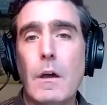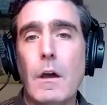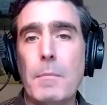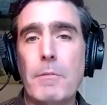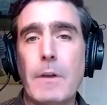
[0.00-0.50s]

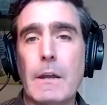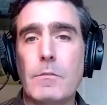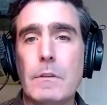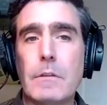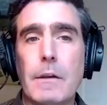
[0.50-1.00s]

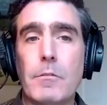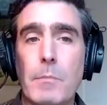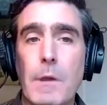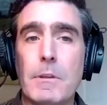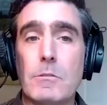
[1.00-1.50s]
effective incentives
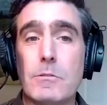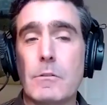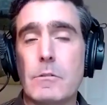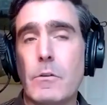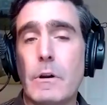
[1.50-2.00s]
might be
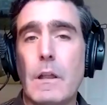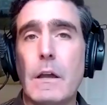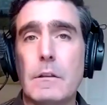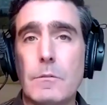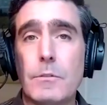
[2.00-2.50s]
structured or
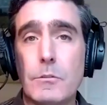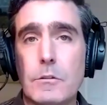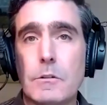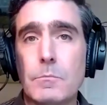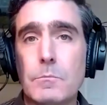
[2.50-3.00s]
aligned in the
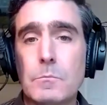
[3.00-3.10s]
future.